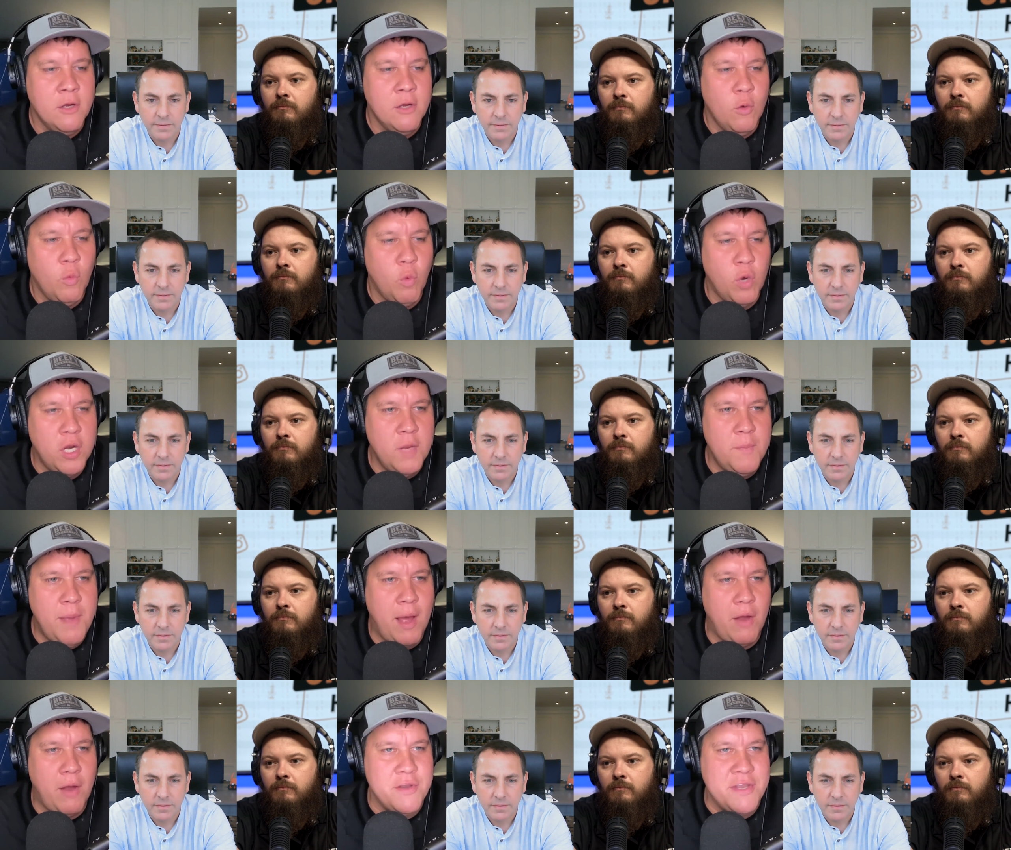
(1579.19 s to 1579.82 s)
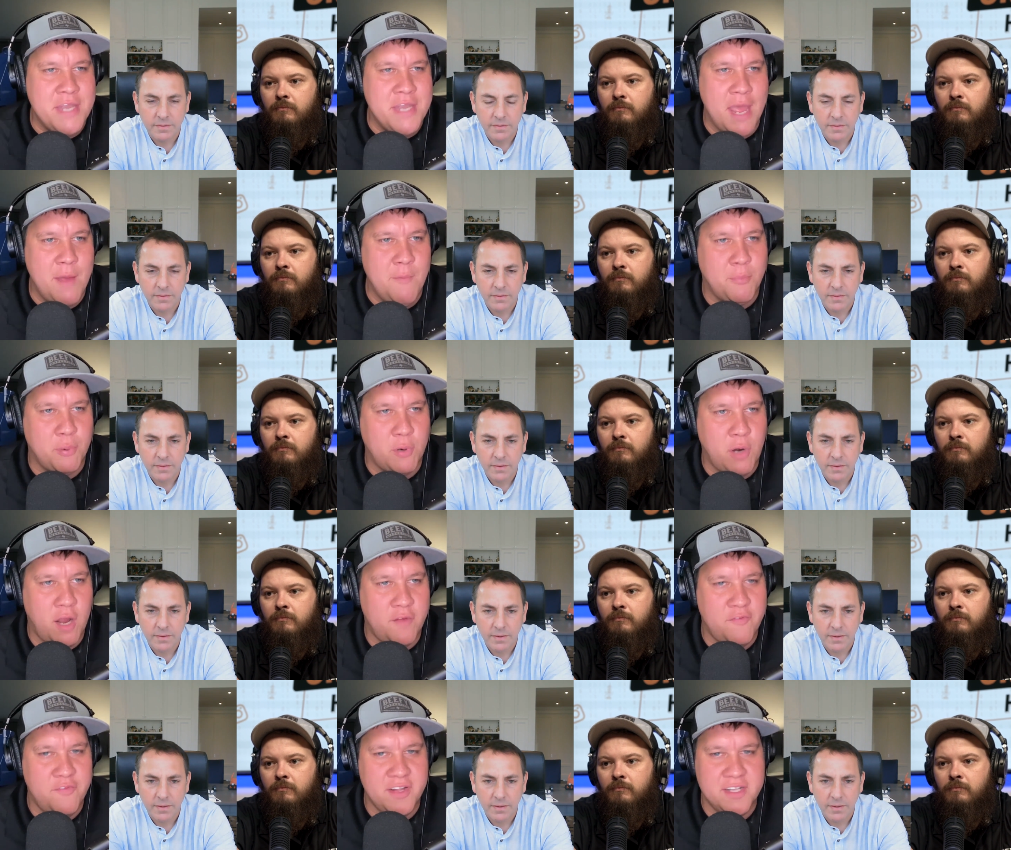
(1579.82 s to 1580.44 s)
Speaker 1: what about net
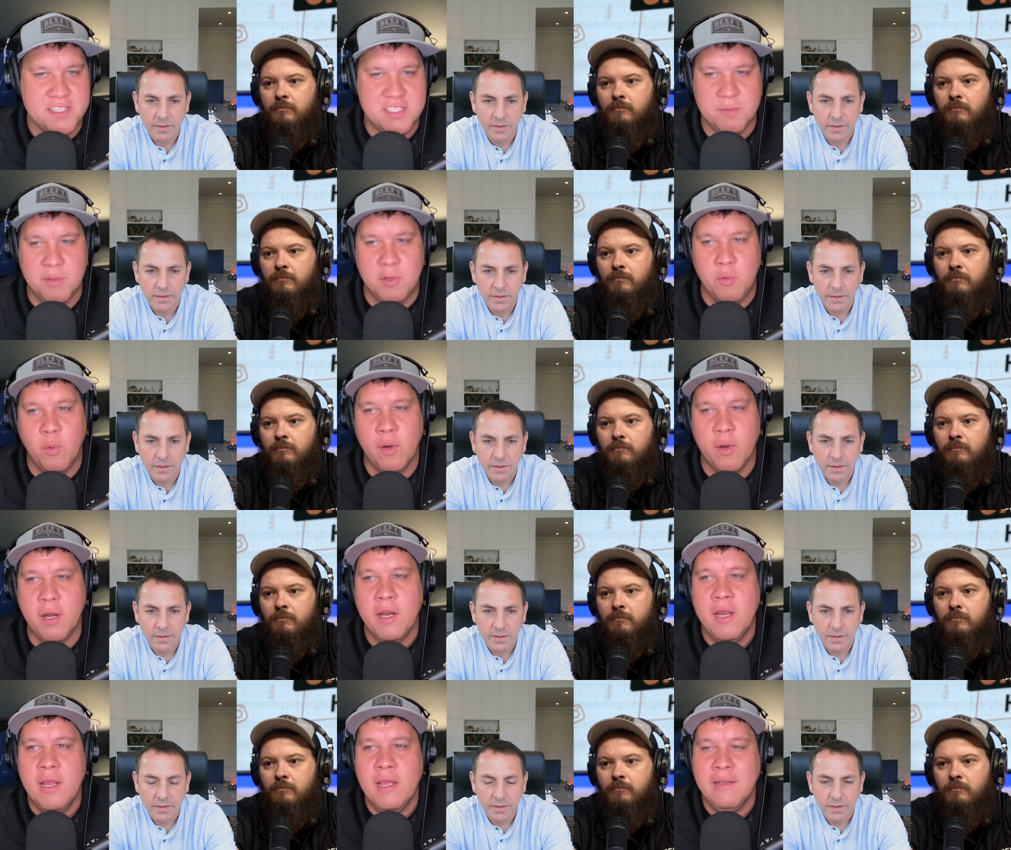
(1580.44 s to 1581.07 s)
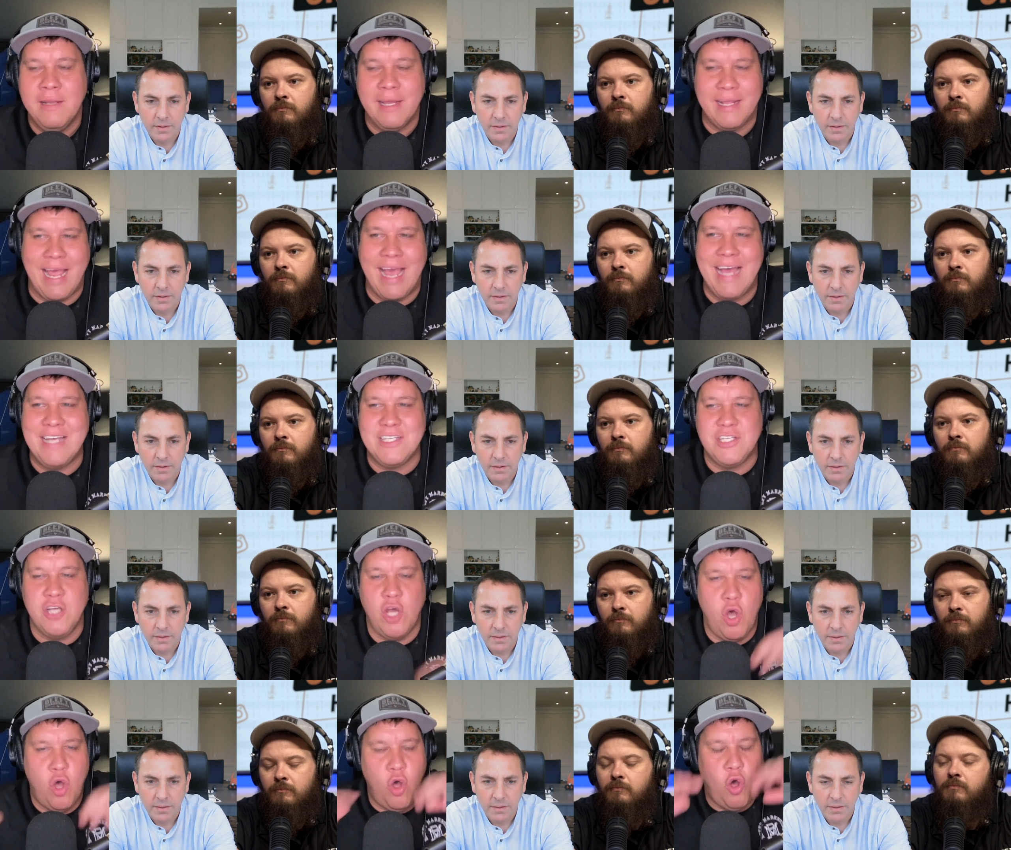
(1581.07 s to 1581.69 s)
profits i mean where like
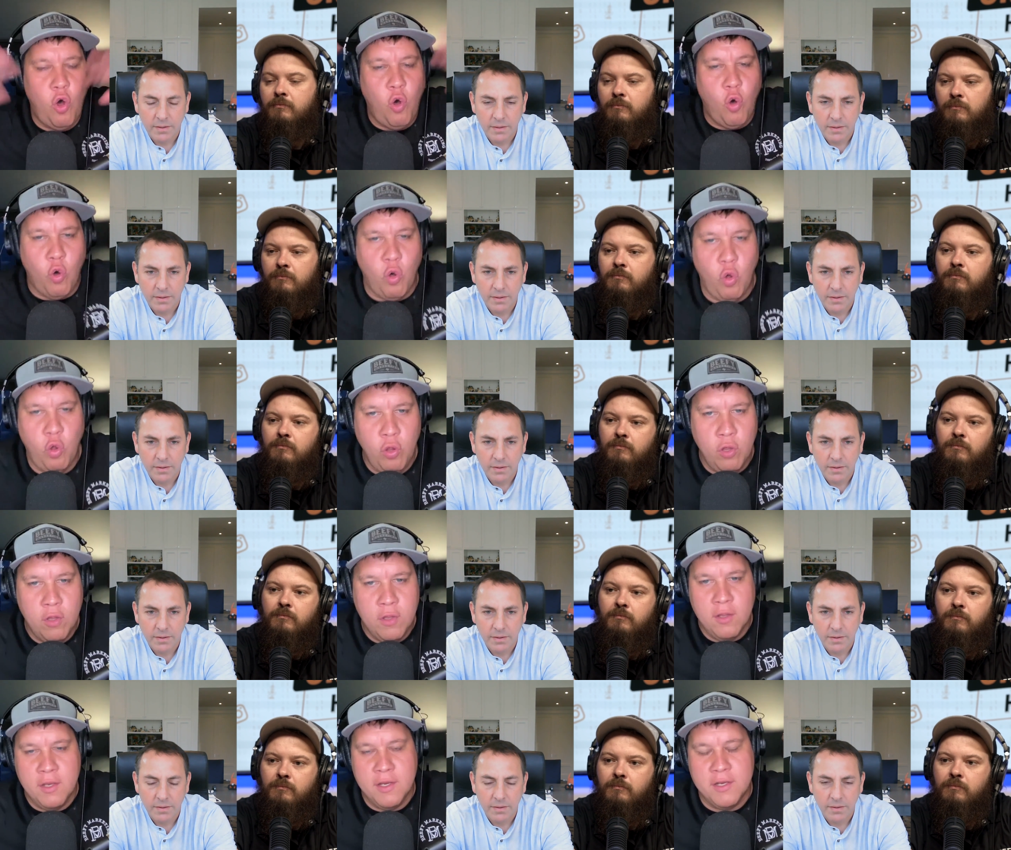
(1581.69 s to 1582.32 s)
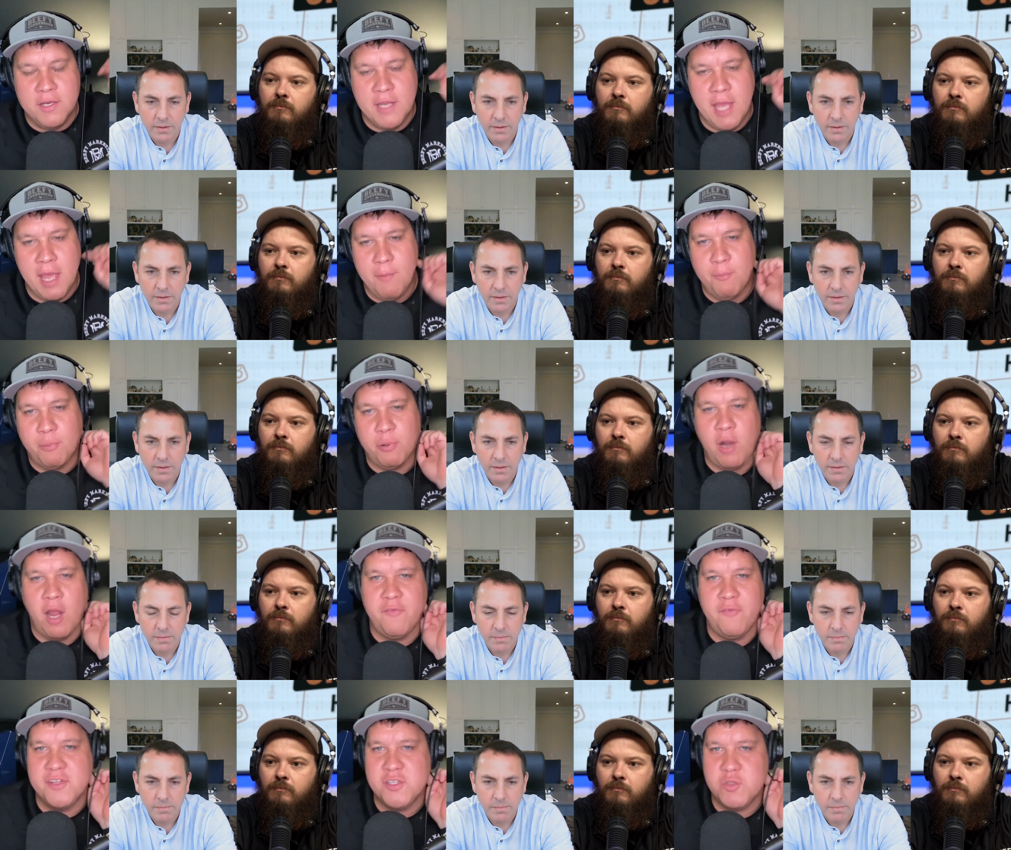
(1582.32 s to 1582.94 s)
as a whole net
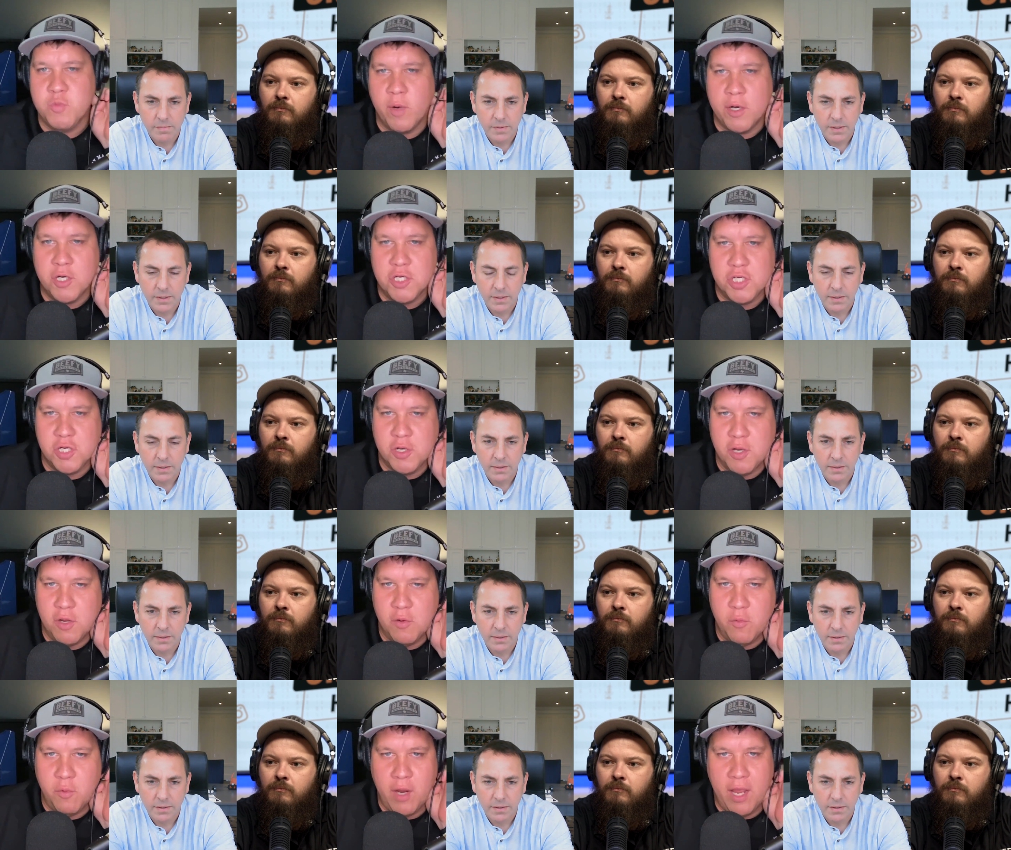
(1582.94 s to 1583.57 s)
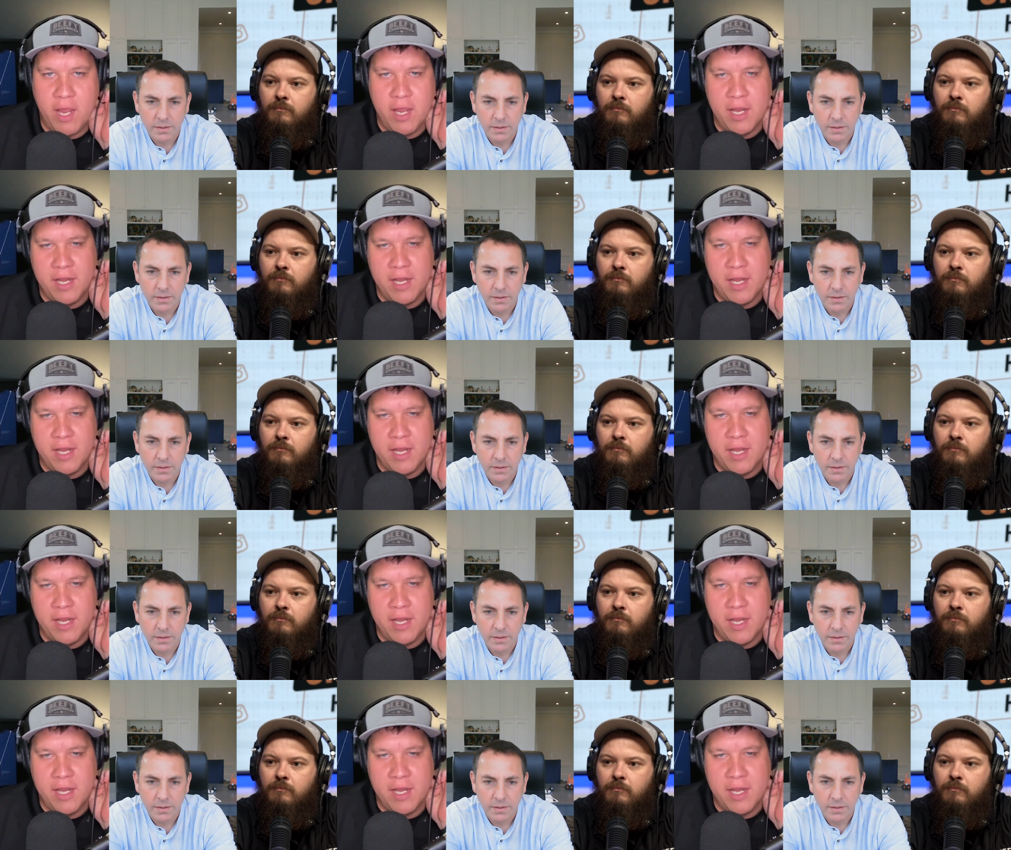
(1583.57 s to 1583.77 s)
profits where should an